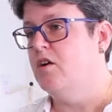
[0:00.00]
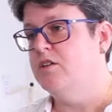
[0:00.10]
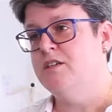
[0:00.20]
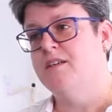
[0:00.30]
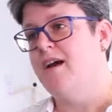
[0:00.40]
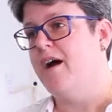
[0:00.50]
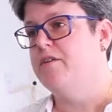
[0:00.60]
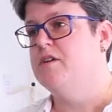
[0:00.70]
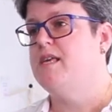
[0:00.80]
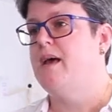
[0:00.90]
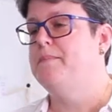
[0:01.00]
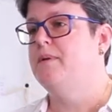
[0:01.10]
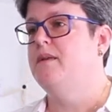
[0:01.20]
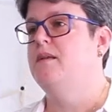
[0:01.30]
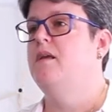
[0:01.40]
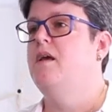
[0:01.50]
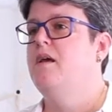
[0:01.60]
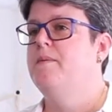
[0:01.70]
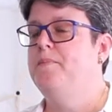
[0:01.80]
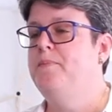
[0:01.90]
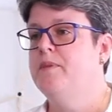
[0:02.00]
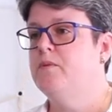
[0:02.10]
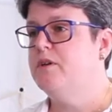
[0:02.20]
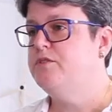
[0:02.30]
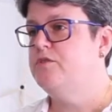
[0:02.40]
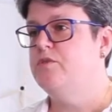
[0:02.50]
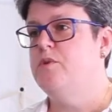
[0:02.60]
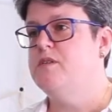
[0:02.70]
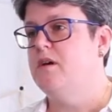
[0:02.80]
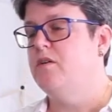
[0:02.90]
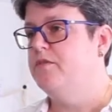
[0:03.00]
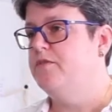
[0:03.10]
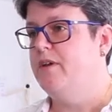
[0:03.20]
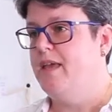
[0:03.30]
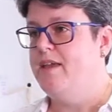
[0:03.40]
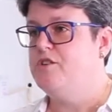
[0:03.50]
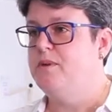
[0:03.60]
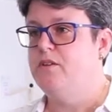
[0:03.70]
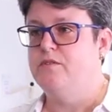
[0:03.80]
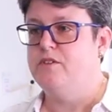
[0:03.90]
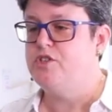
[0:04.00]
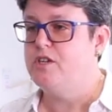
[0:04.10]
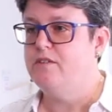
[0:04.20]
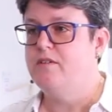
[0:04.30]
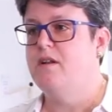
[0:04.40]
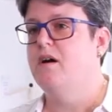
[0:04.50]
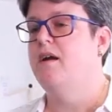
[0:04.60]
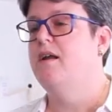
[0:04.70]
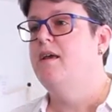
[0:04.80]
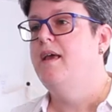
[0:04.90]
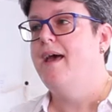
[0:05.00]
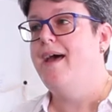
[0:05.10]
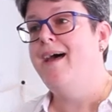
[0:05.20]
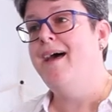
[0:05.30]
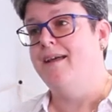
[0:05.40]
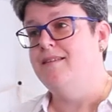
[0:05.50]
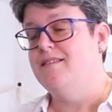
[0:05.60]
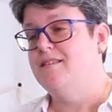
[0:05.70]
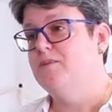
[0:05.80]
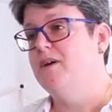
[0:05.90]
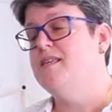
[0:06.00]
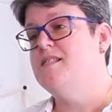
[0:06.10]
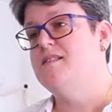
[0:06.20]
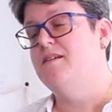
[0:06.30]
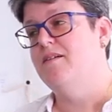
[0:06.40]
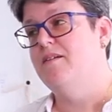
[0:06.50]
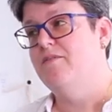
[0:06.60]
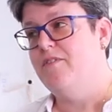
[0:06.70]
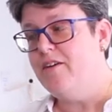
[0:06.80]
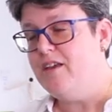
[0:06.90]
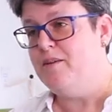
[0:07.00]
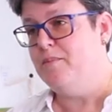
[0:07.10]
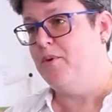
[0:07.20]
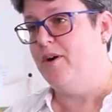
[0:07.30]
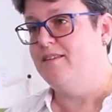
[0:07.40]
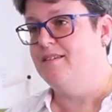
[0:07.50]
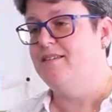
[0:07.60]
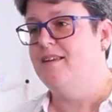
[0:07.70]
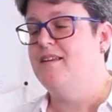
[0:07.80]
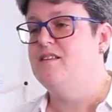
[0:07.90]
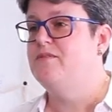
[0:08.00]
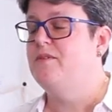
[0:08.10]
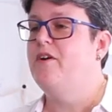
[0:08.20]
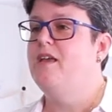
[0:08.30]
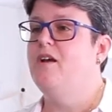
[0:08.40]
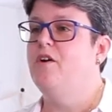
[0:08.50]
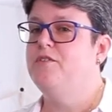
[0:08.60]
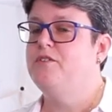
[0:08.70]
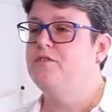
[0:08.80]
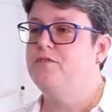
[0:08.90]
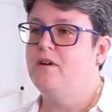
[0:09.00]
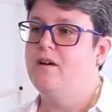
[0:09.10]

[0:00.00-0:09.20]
contact hours happen, what the rules of engagement of the children are, and what is very important and is very often